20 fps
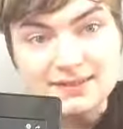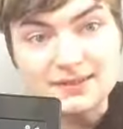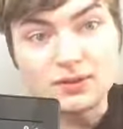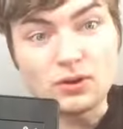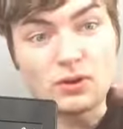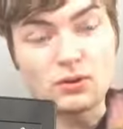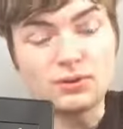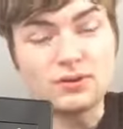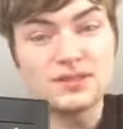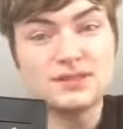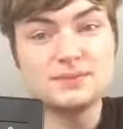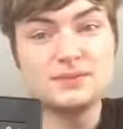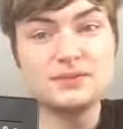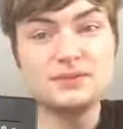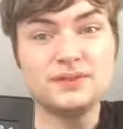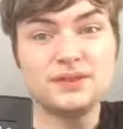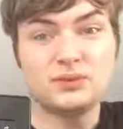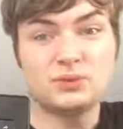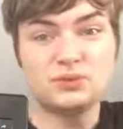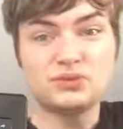song. This
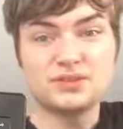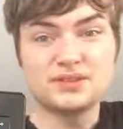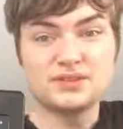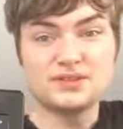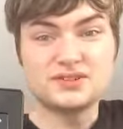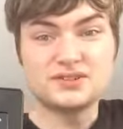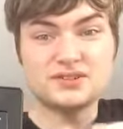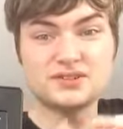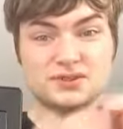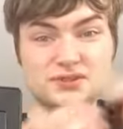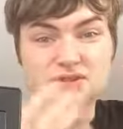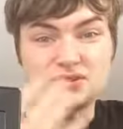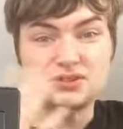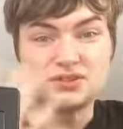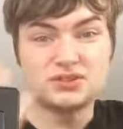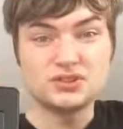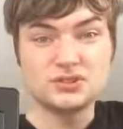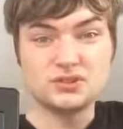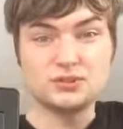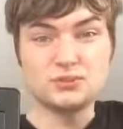movie also introduced
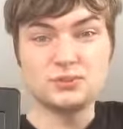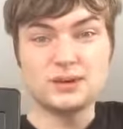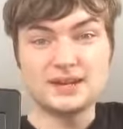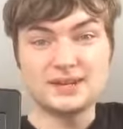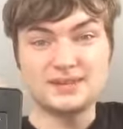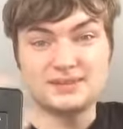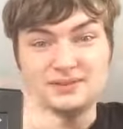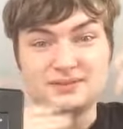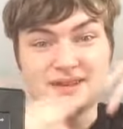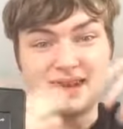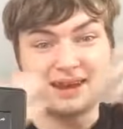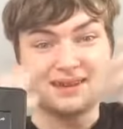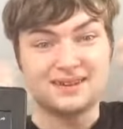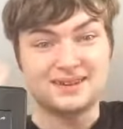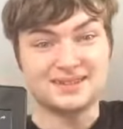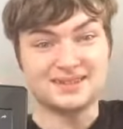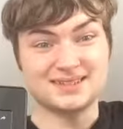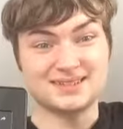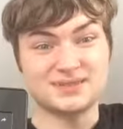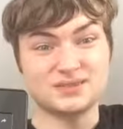two great new
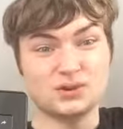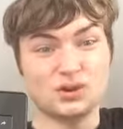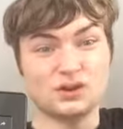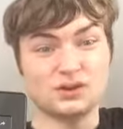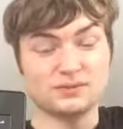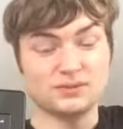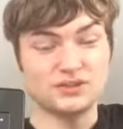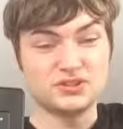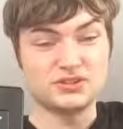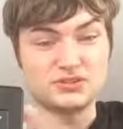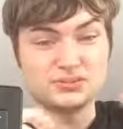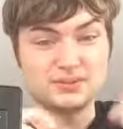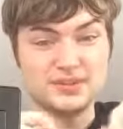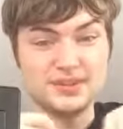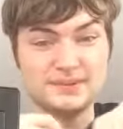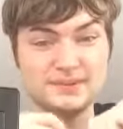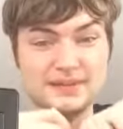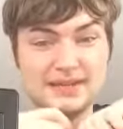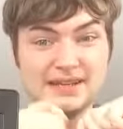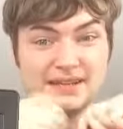characters, Gollum and
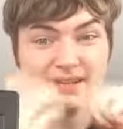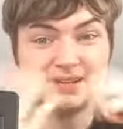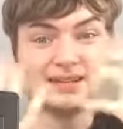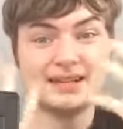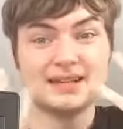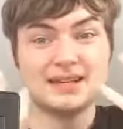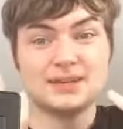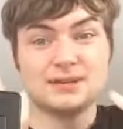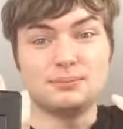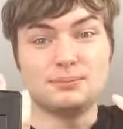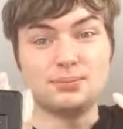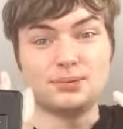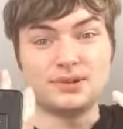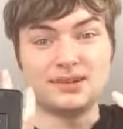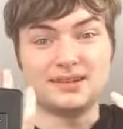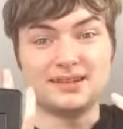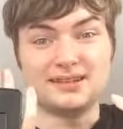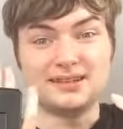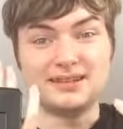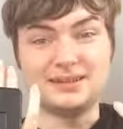Treebeard,
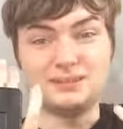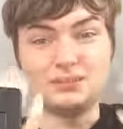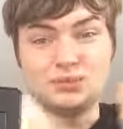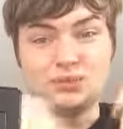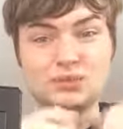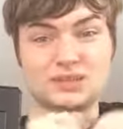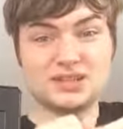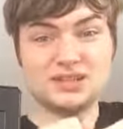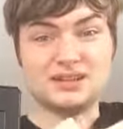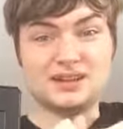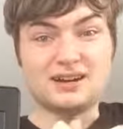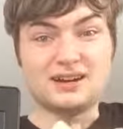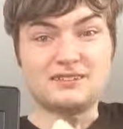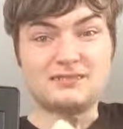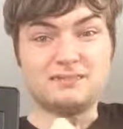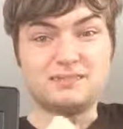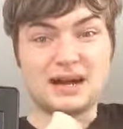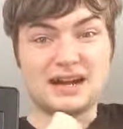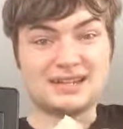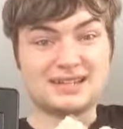brilliantly brought to
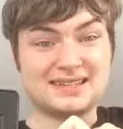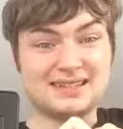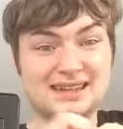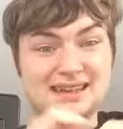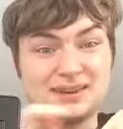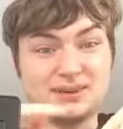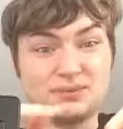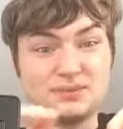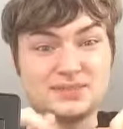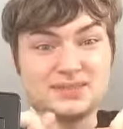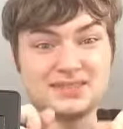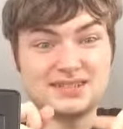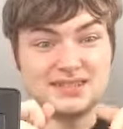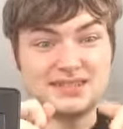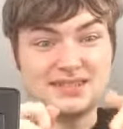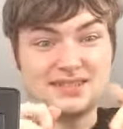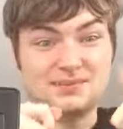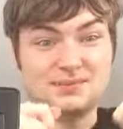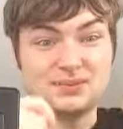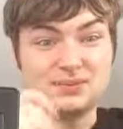life. Battle at Helm's
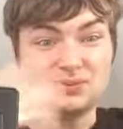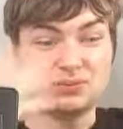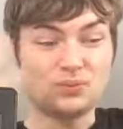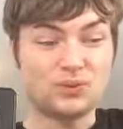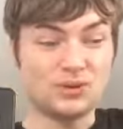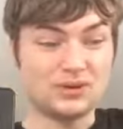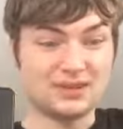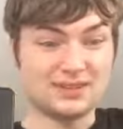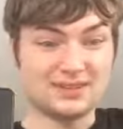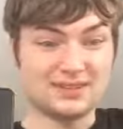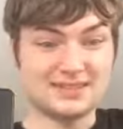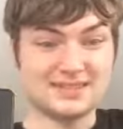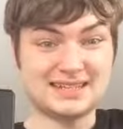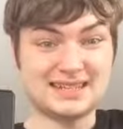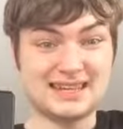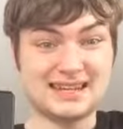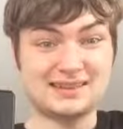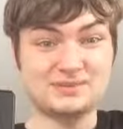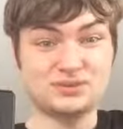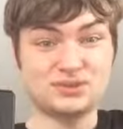Deep, what can I
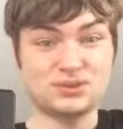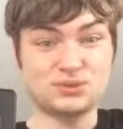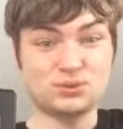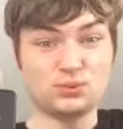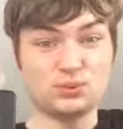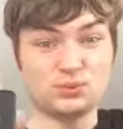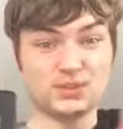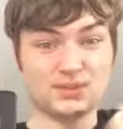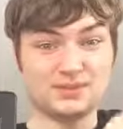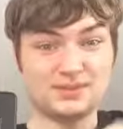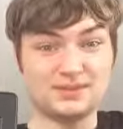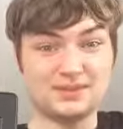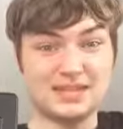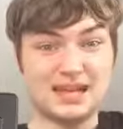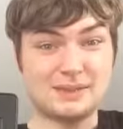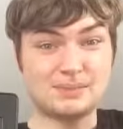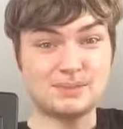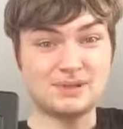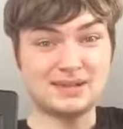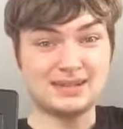say? It was awesome, it was
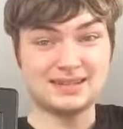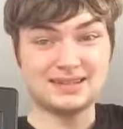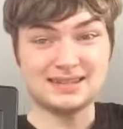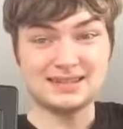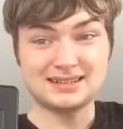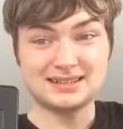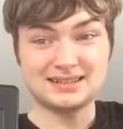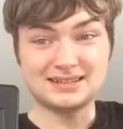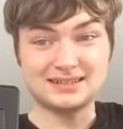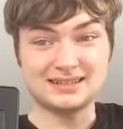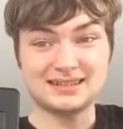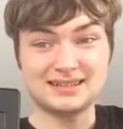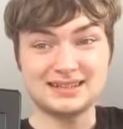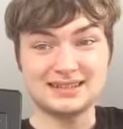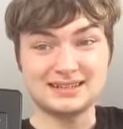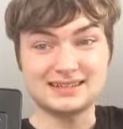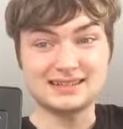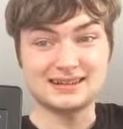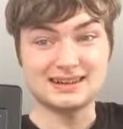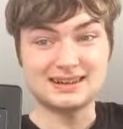epic and
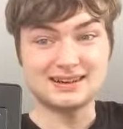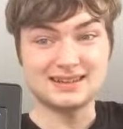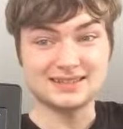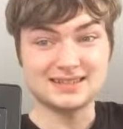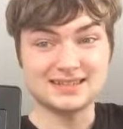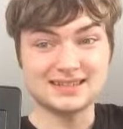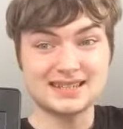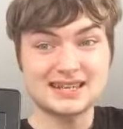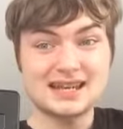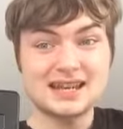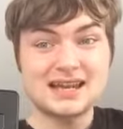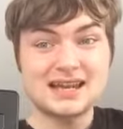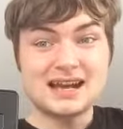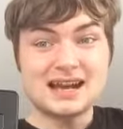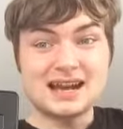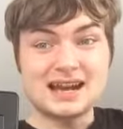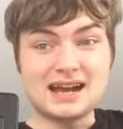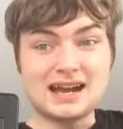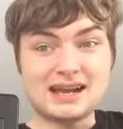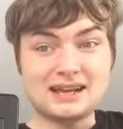kick ass.
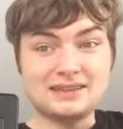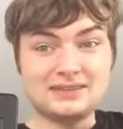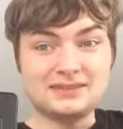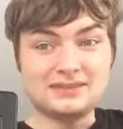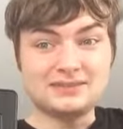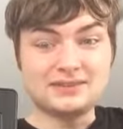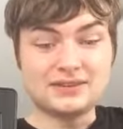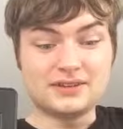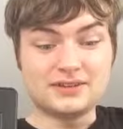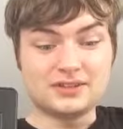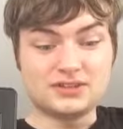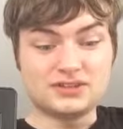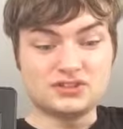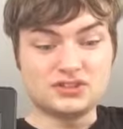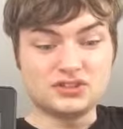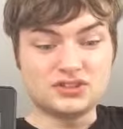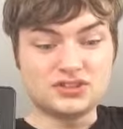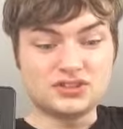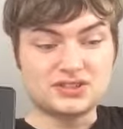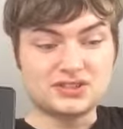And
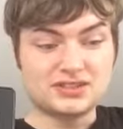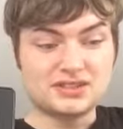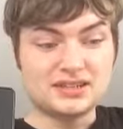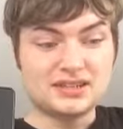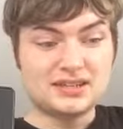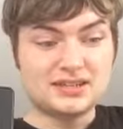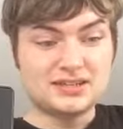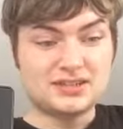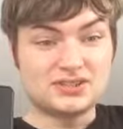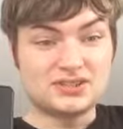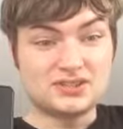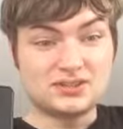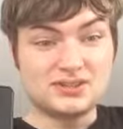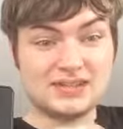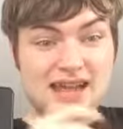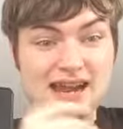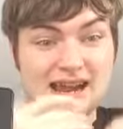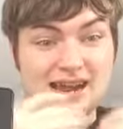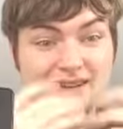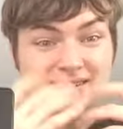just the Two
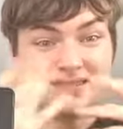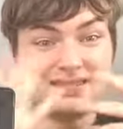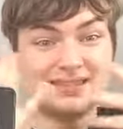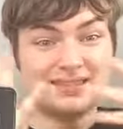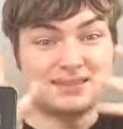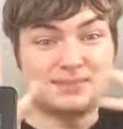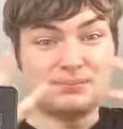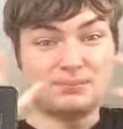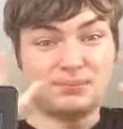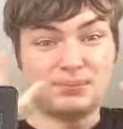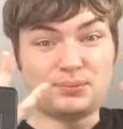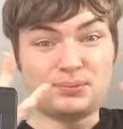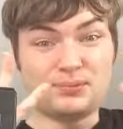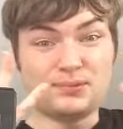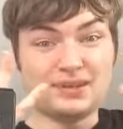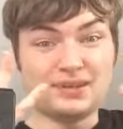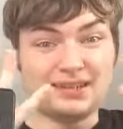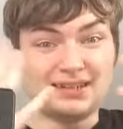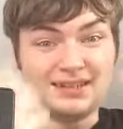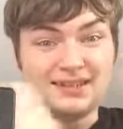Towers, it's a
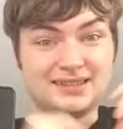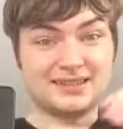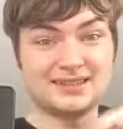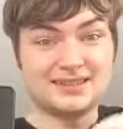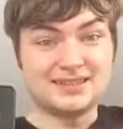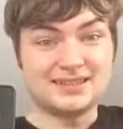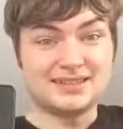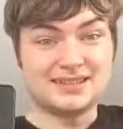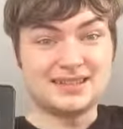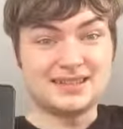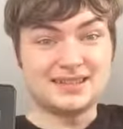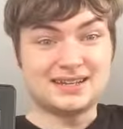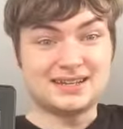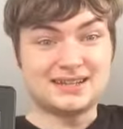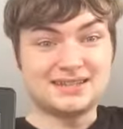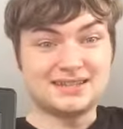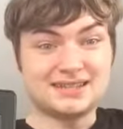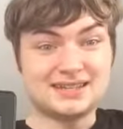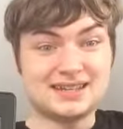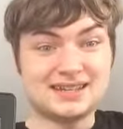brilliant
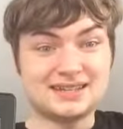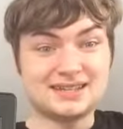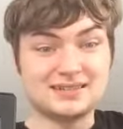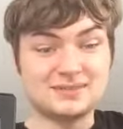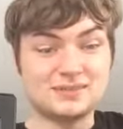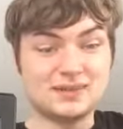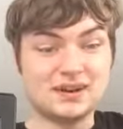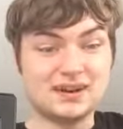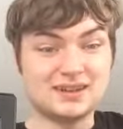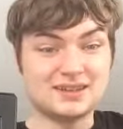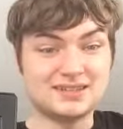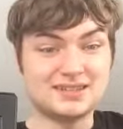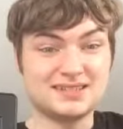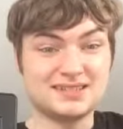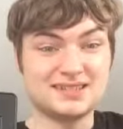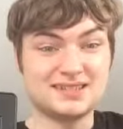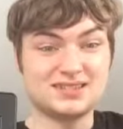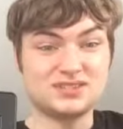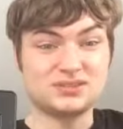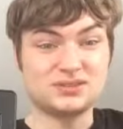second part in
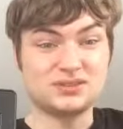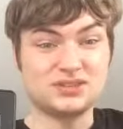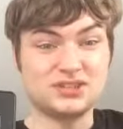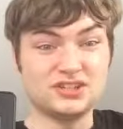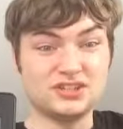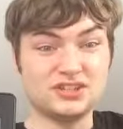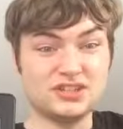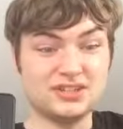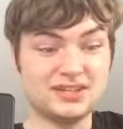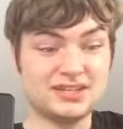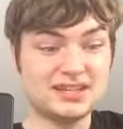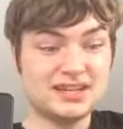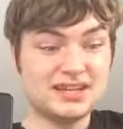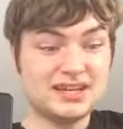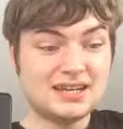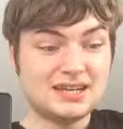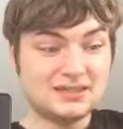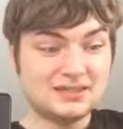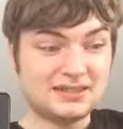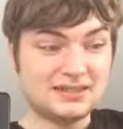this trilogy
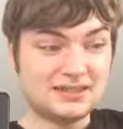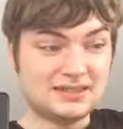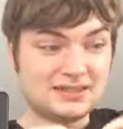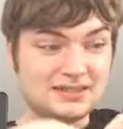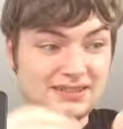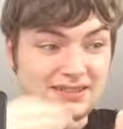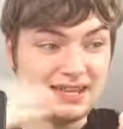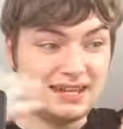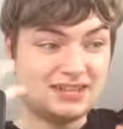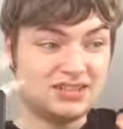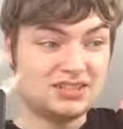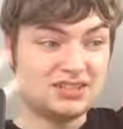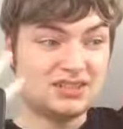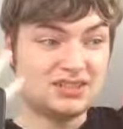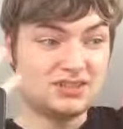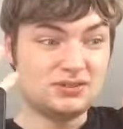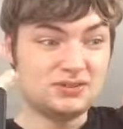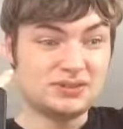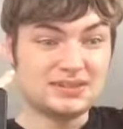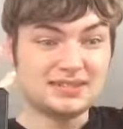that
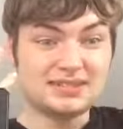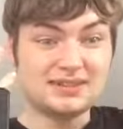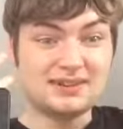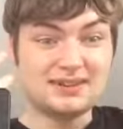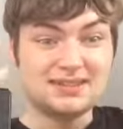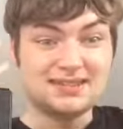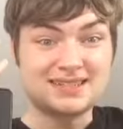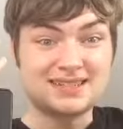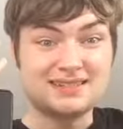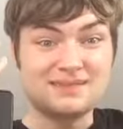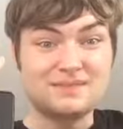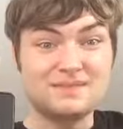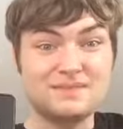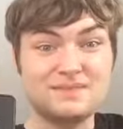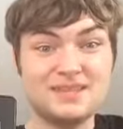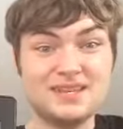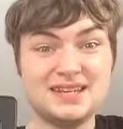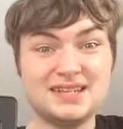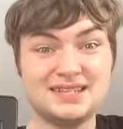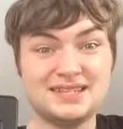gets you excited
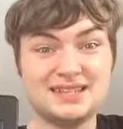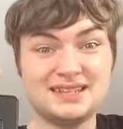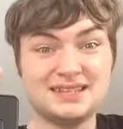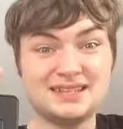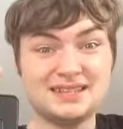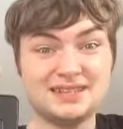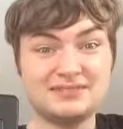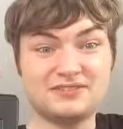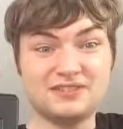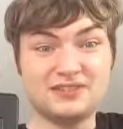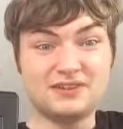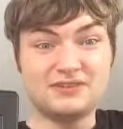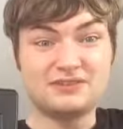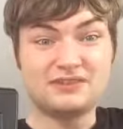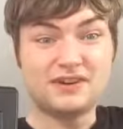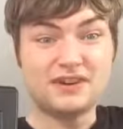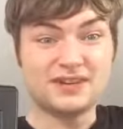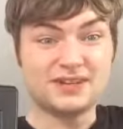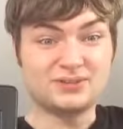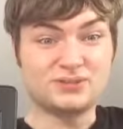immediately for the
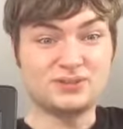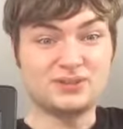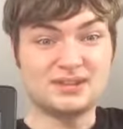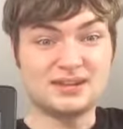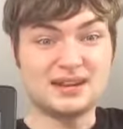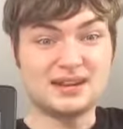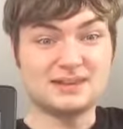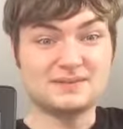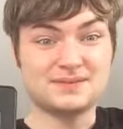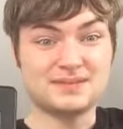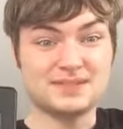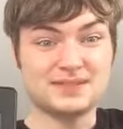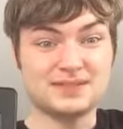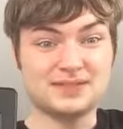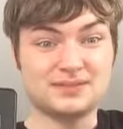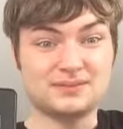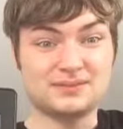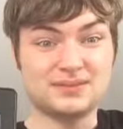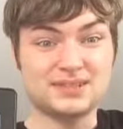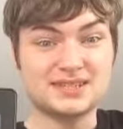final
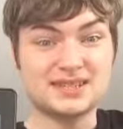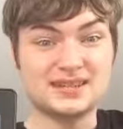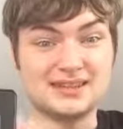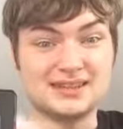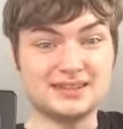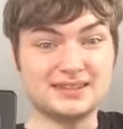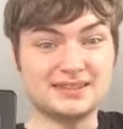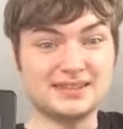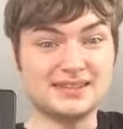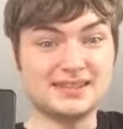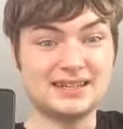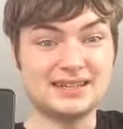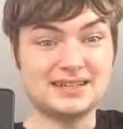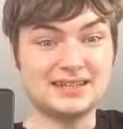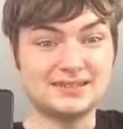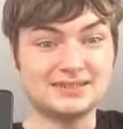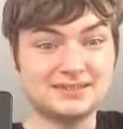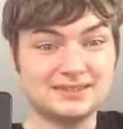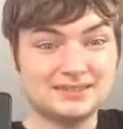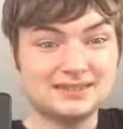chapter, Return of the King.